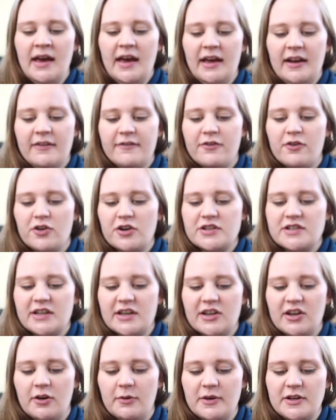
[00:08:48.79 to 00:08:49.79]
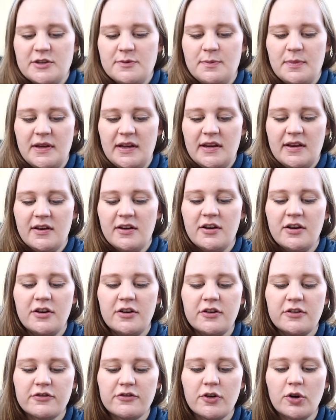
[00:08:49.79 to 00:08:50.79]
and of course it can always be
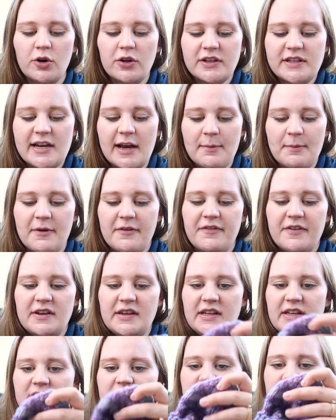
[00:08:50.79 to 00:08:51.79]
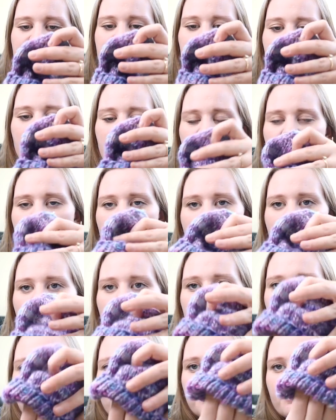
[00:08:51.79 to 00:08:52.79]
rolled up if it needs to
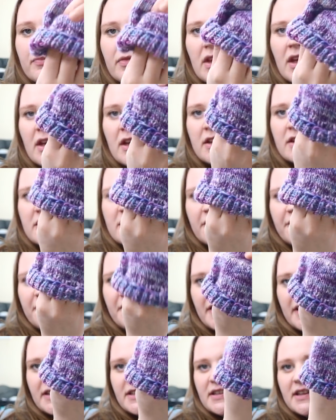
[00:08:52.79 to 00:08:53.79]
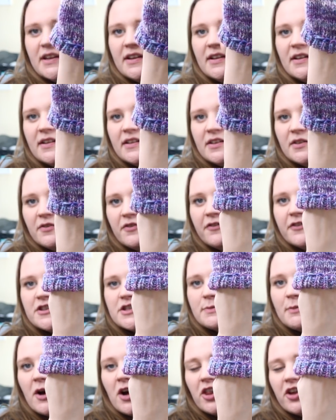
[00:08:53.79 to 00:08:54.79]
fit
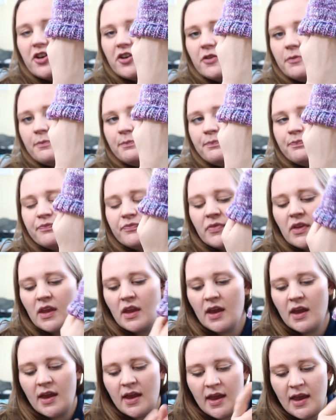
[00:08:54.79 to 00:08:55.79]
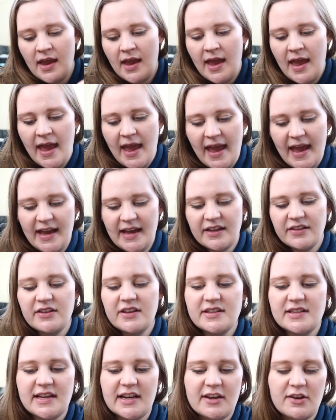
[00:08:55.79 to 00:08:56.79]
smaller. And
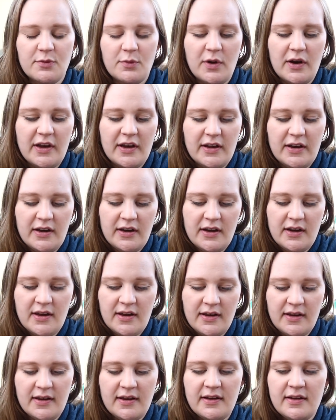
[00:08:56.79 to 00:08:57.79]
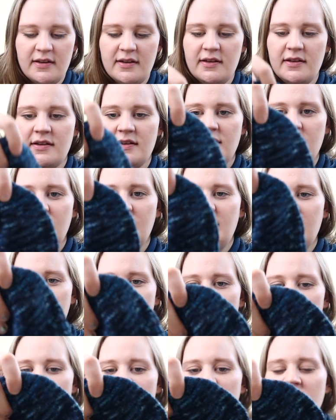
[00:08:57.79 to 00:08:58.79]
the second one
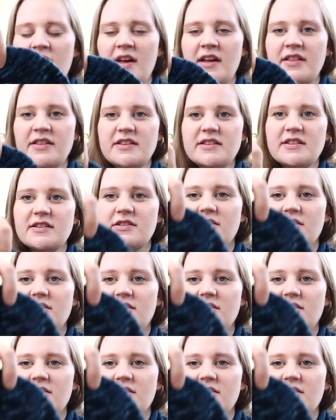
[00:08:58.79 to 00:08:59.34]
here, this